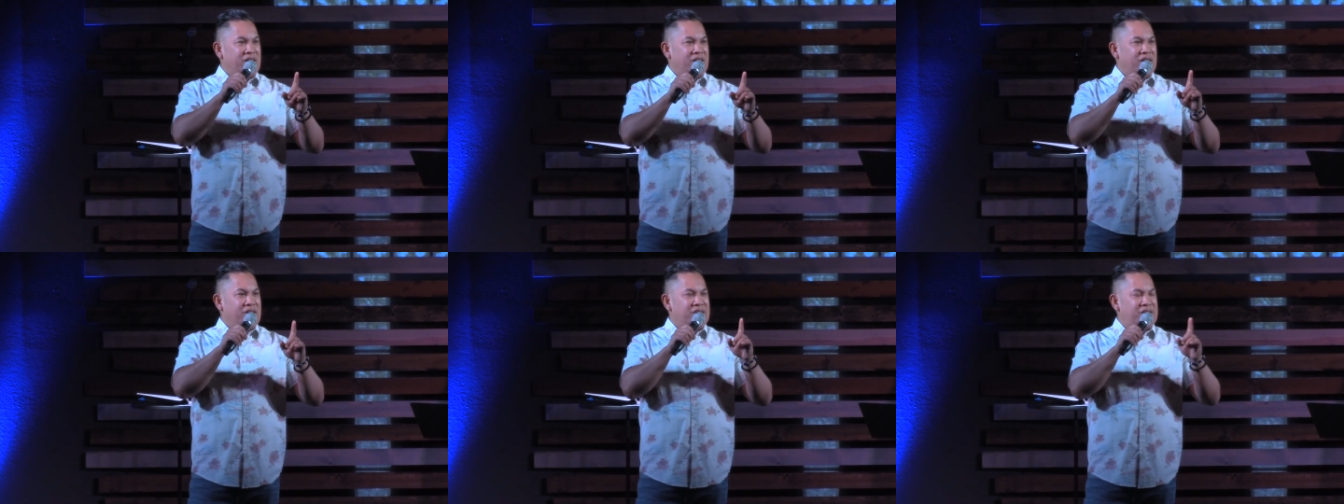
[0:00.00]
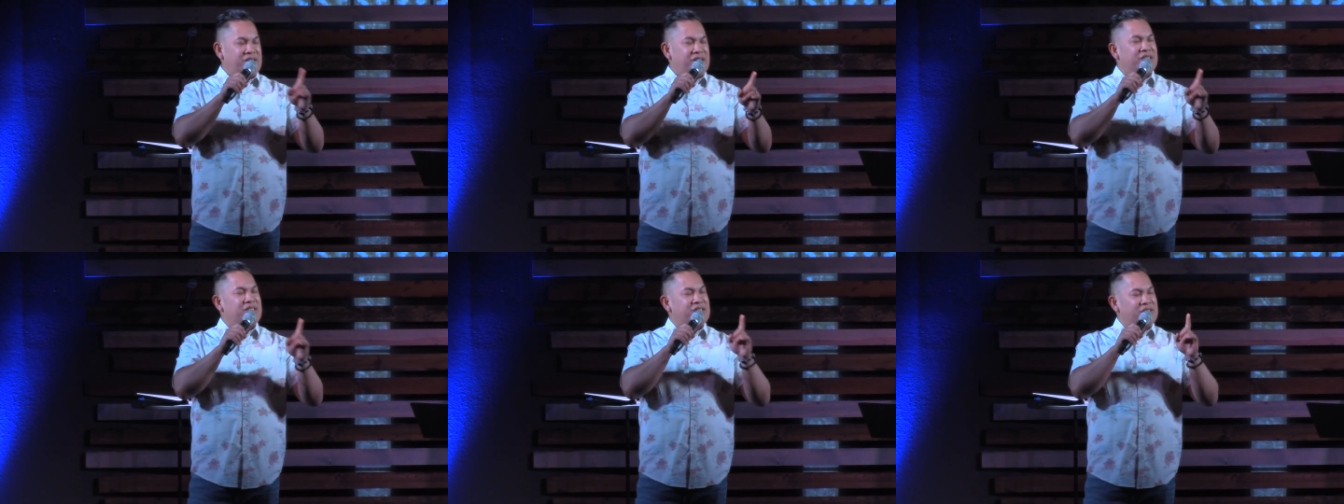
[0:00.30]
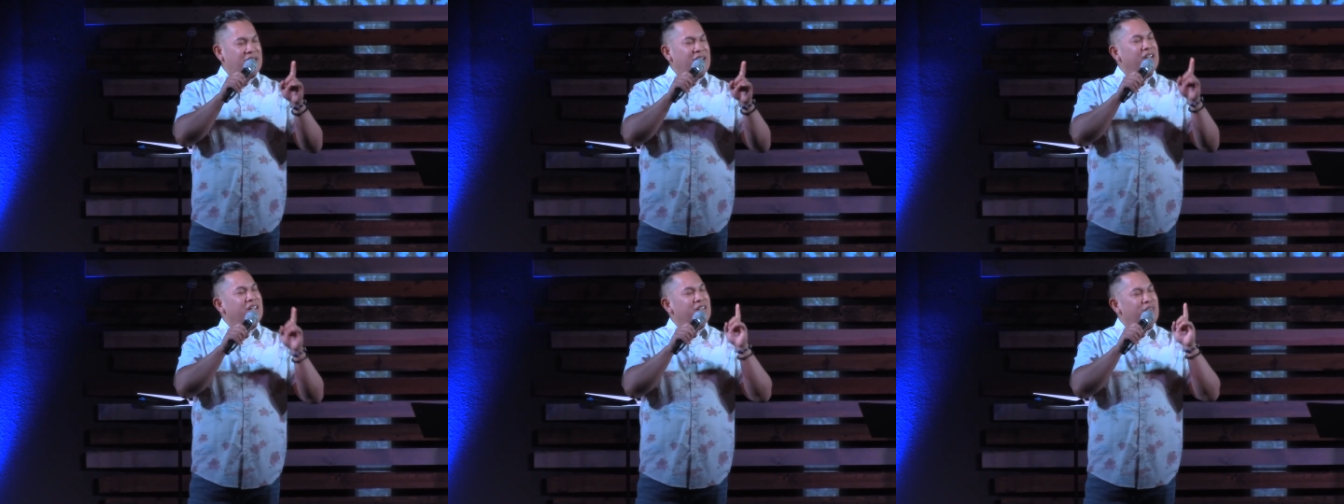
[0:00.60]
is just
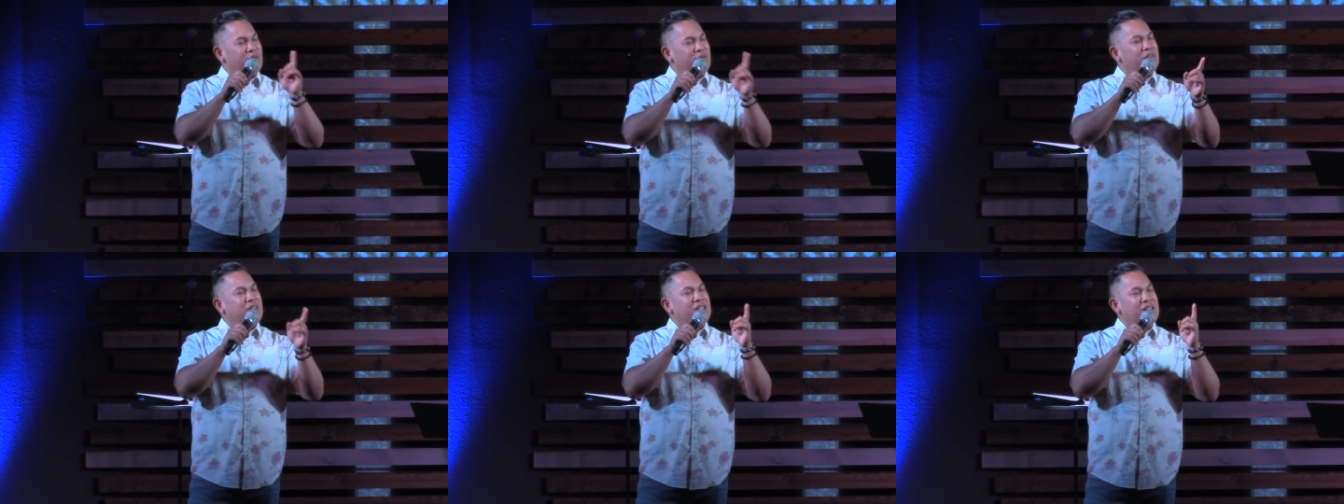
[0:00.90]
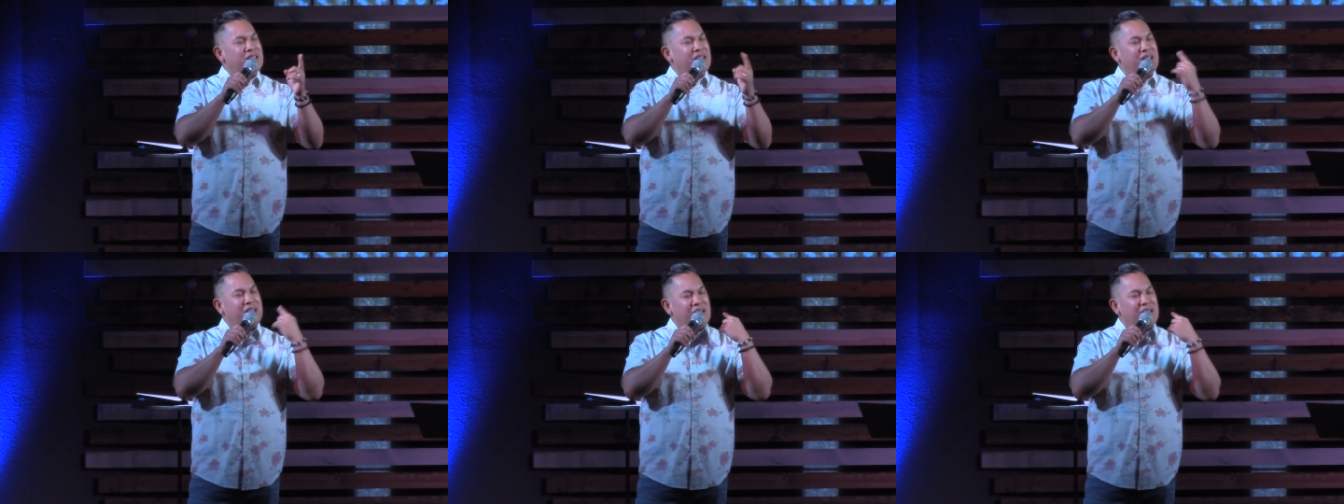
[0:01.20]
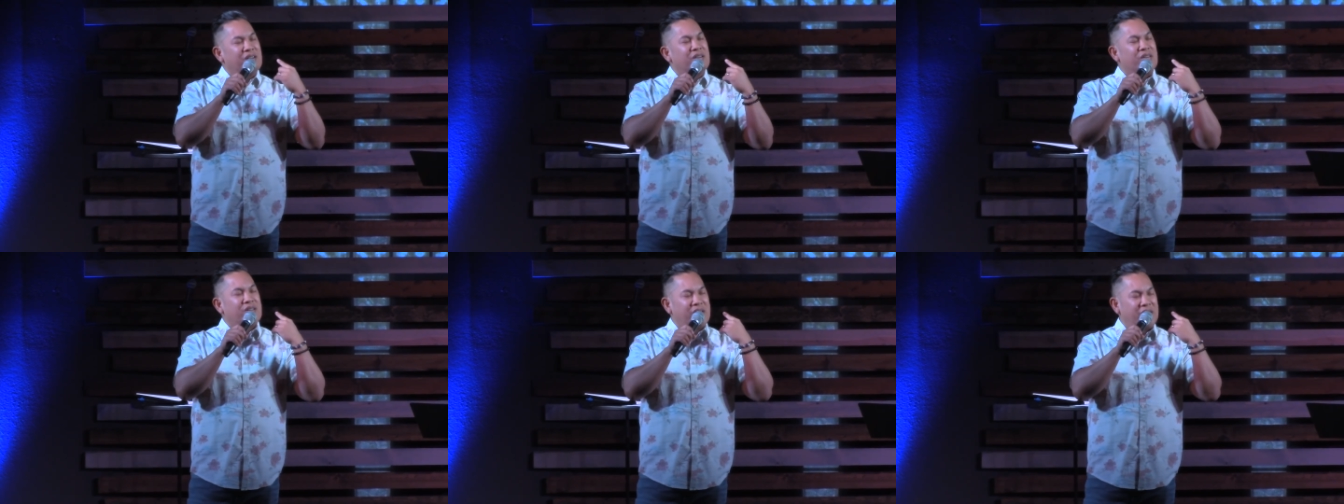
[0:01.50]
that you need to
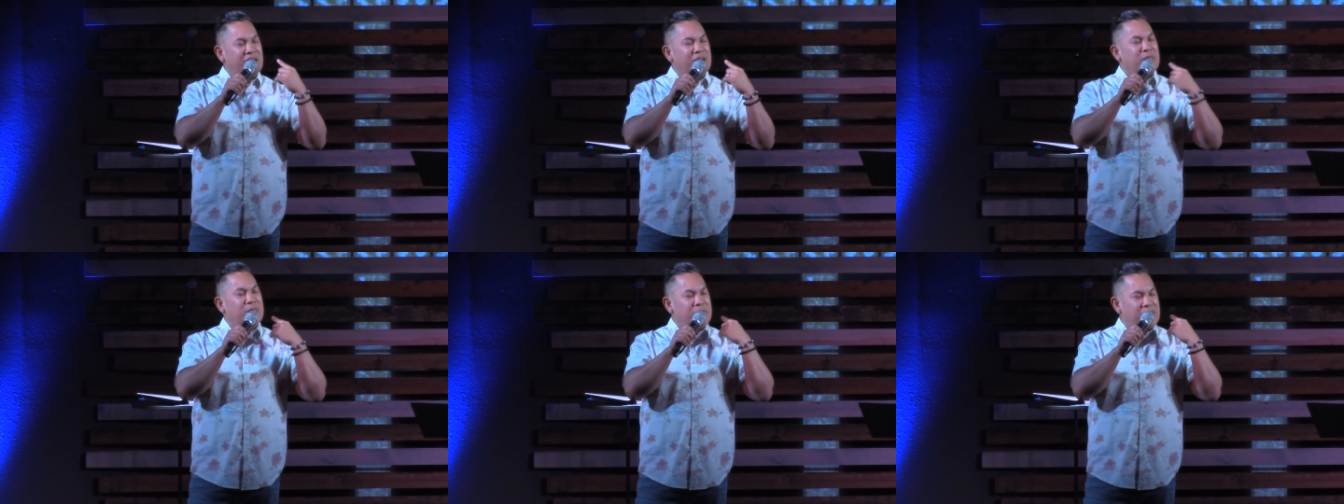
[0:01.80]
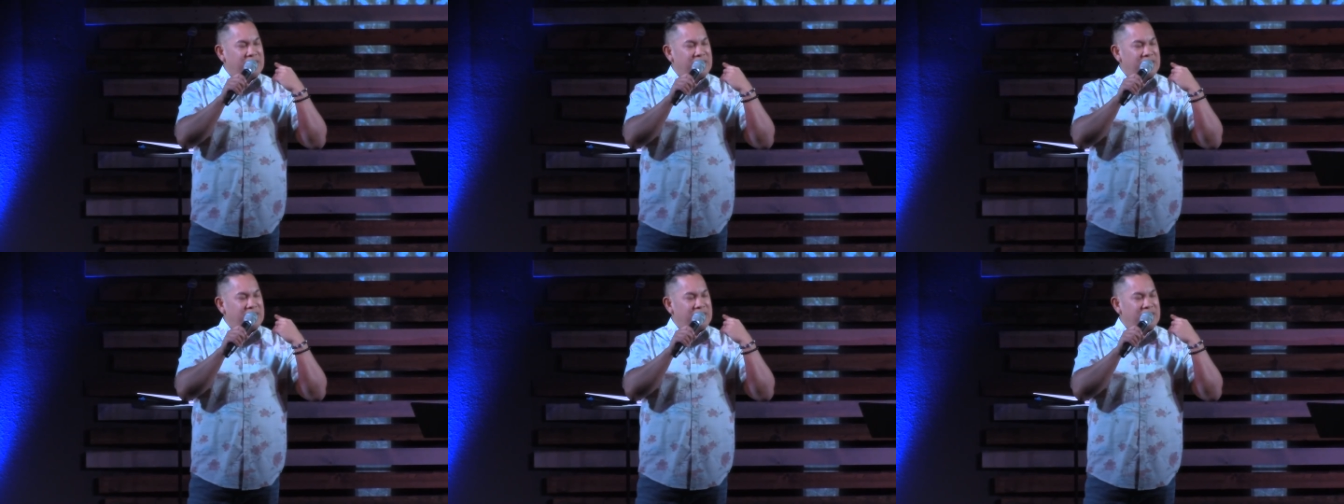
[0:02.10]
hear him